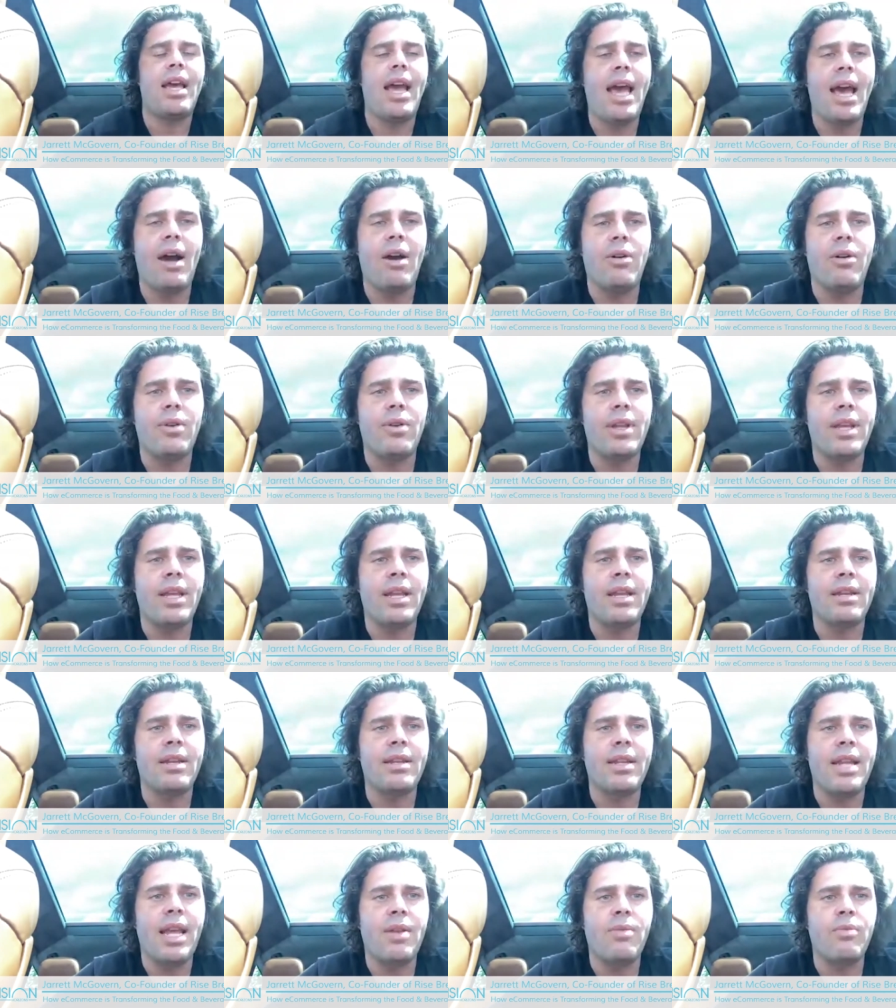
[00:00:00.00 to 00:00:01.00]
out,
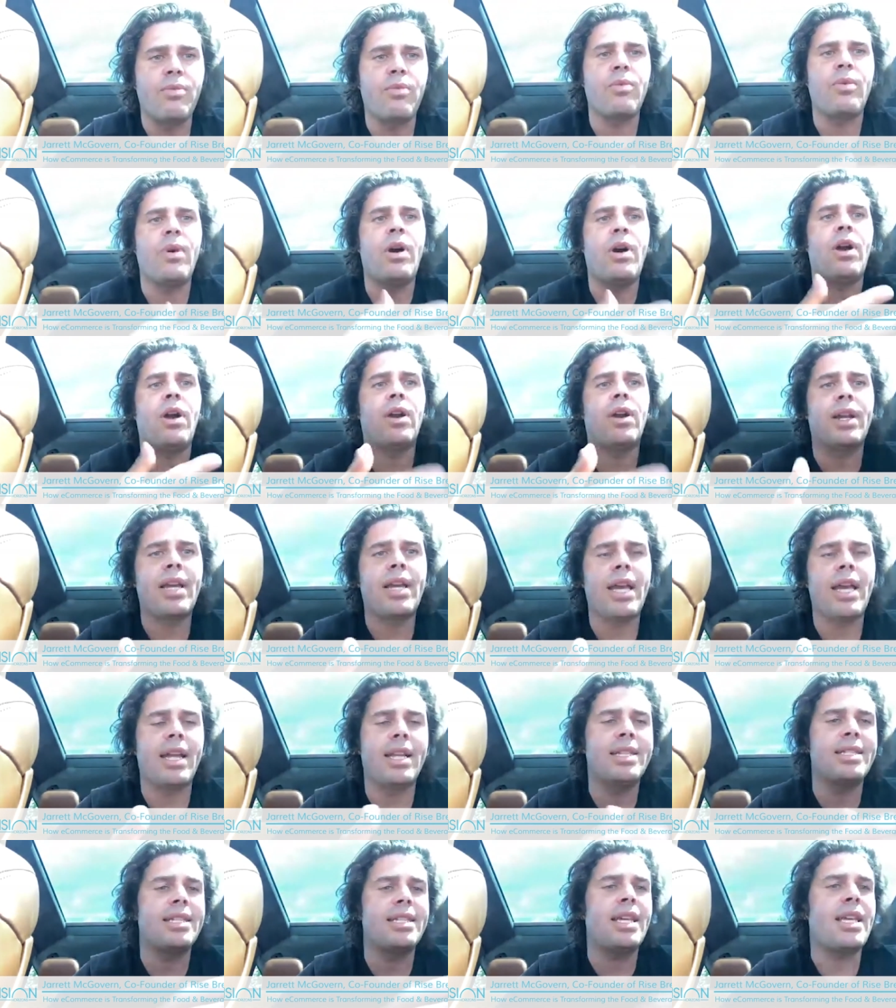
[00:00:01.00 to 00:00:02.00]
and our
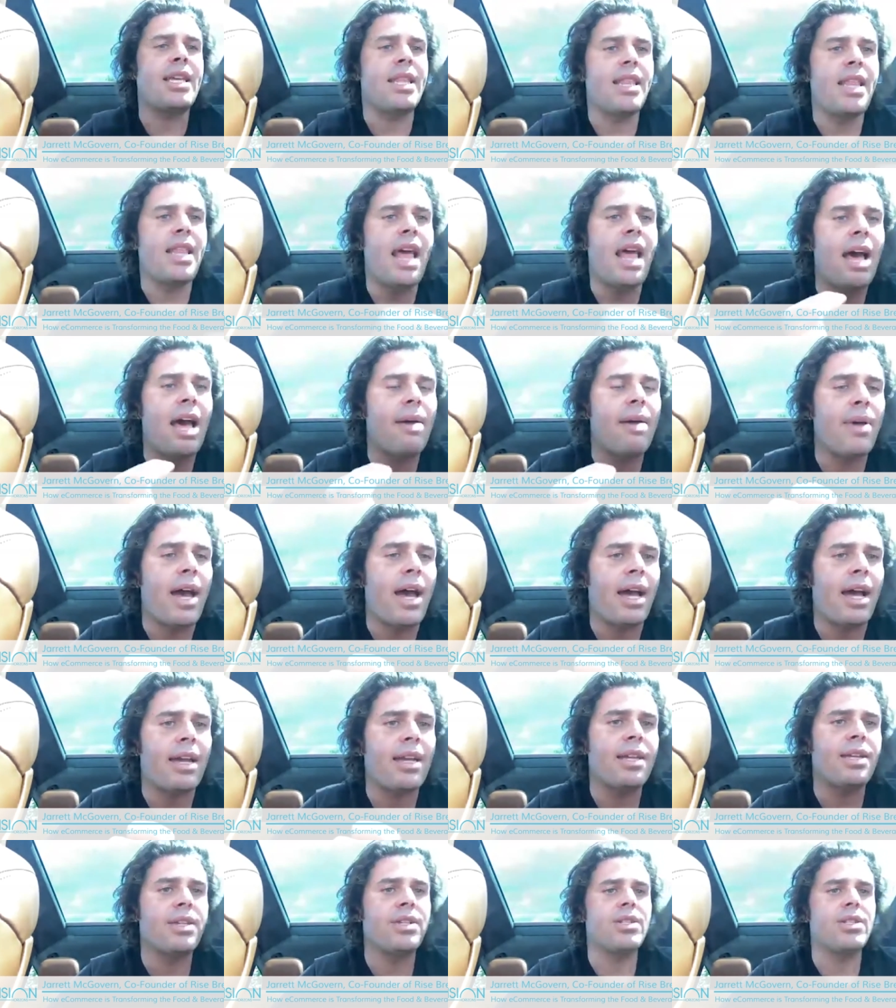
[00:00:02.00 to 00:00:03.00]
can is in that
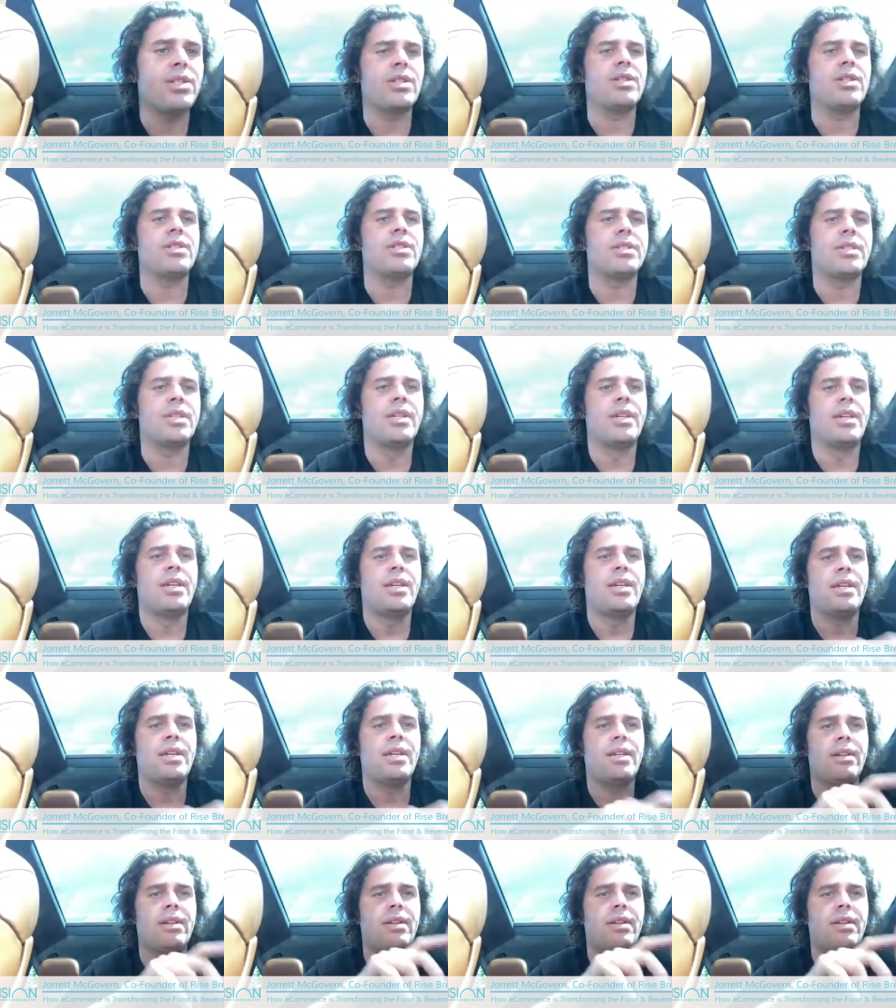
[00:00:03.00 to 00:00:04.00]
package, because
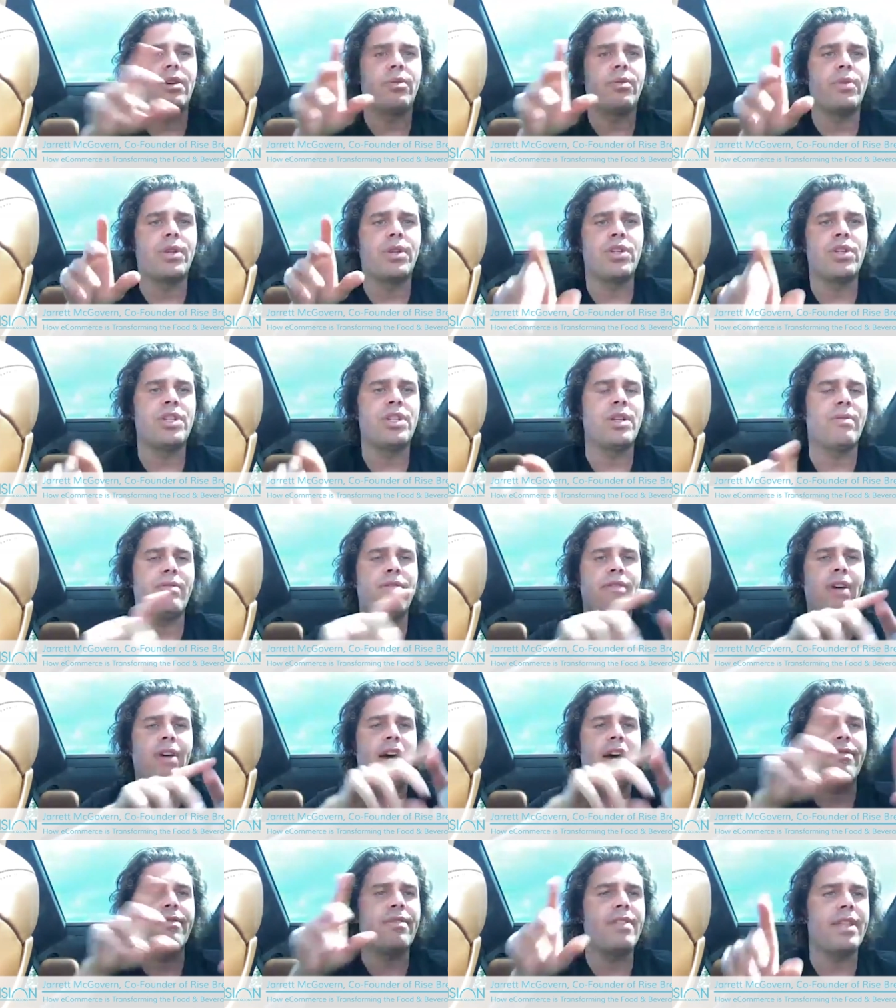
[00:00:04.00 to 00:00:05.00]
we can ship
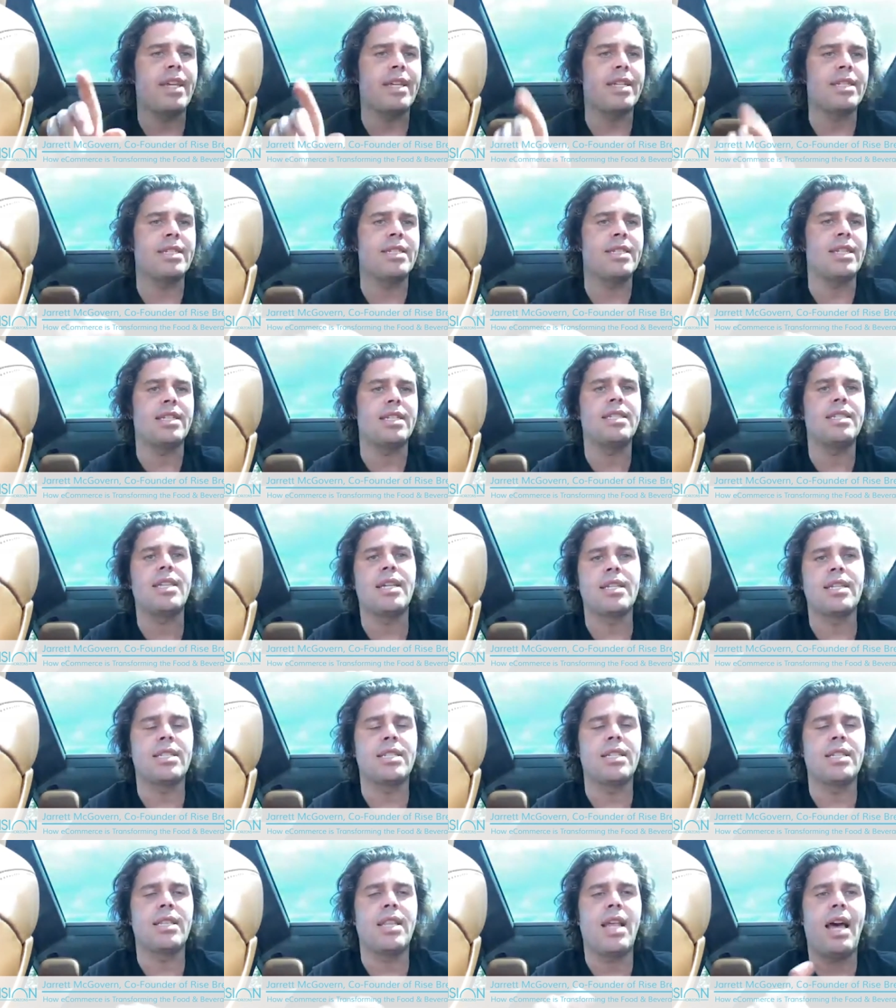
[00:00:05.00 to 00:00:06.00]
5 things, 6
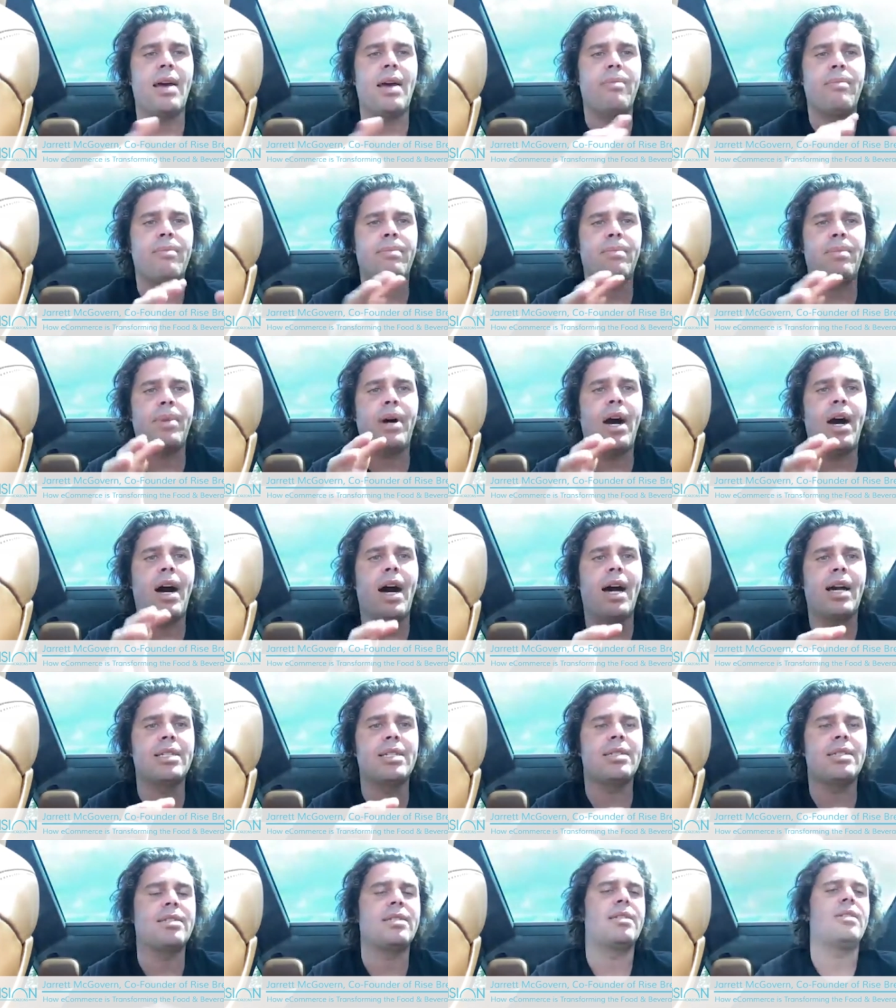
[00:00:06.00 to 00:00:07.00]
things in that
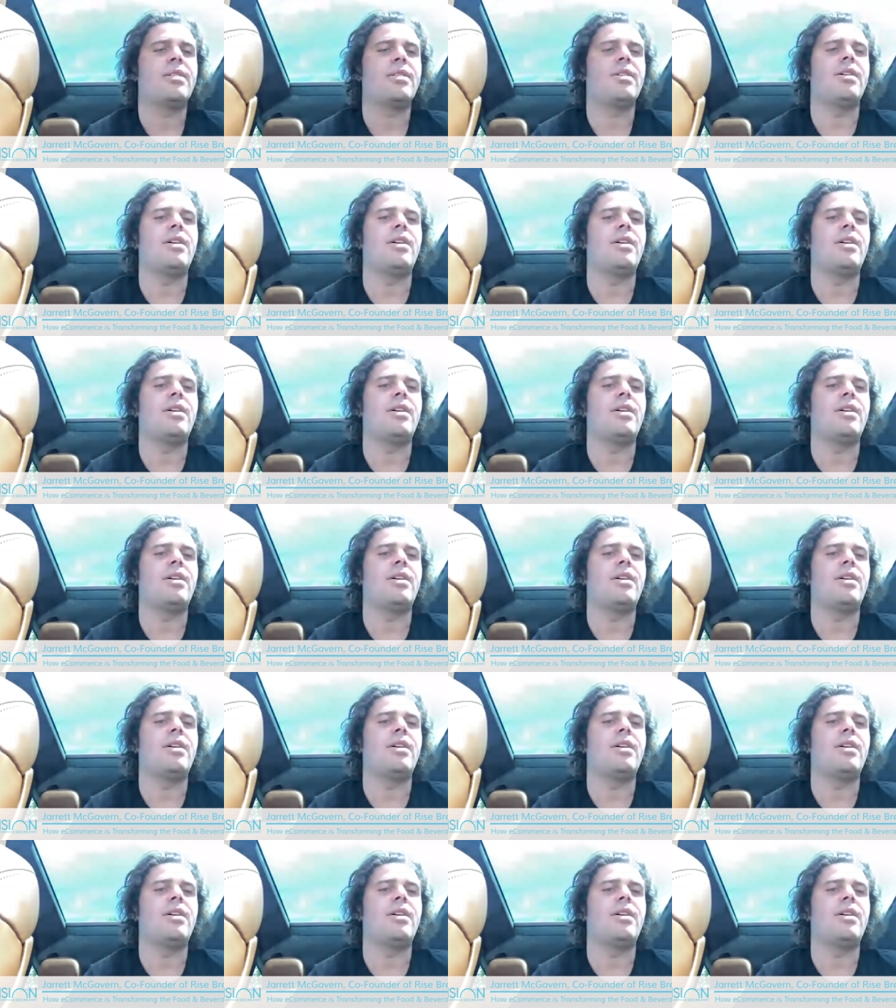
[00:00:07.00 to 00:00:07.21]
box,